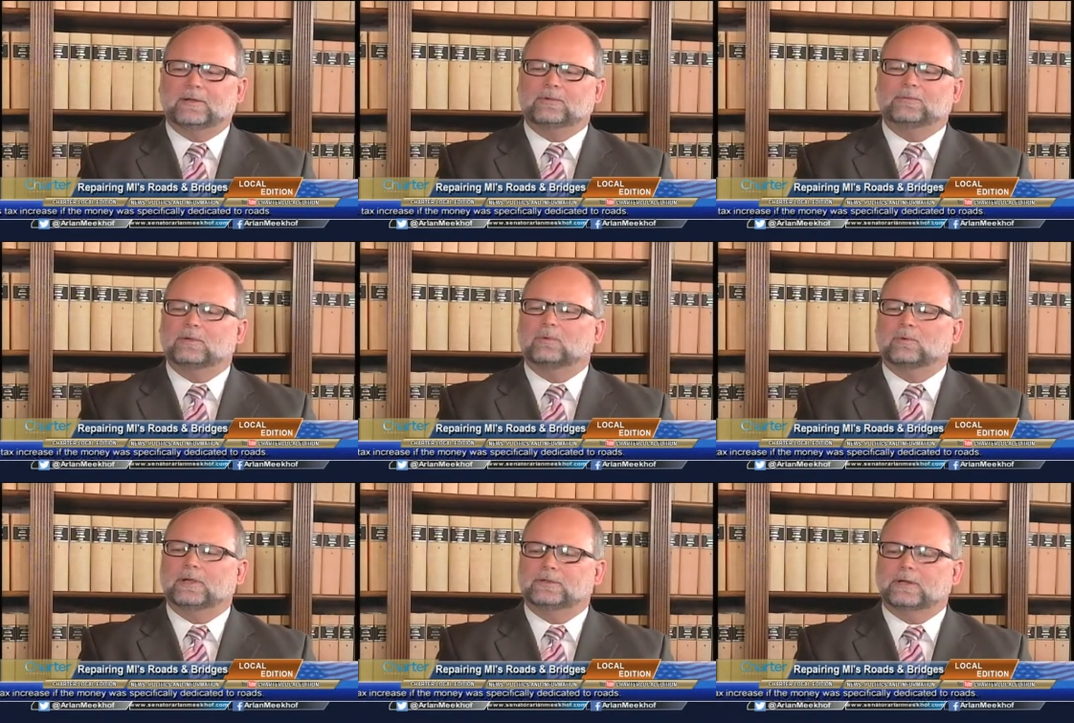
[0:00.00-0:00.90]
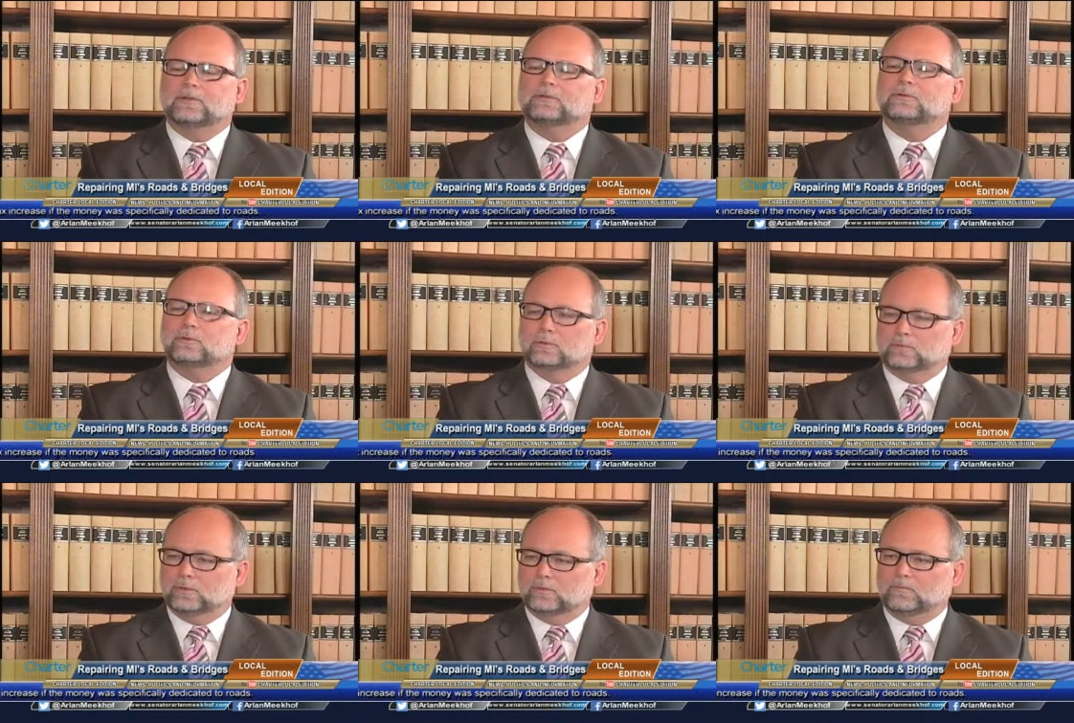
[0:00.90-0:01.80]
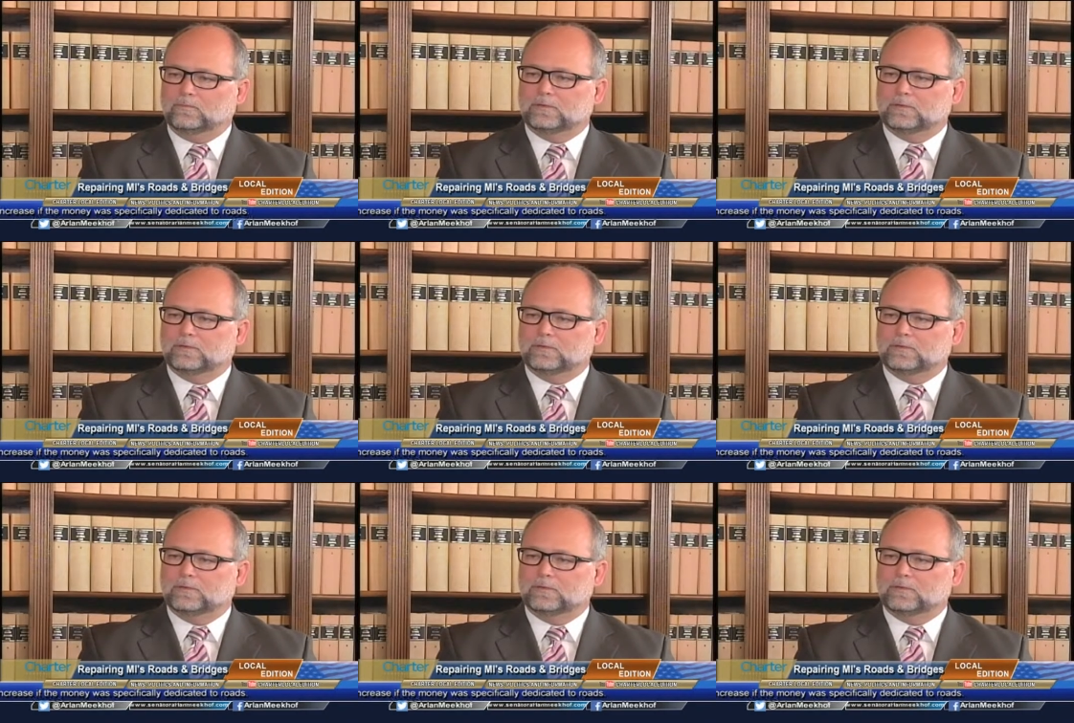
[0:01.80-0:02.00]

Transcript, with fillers: I don't think we're right there. I think your, your mm.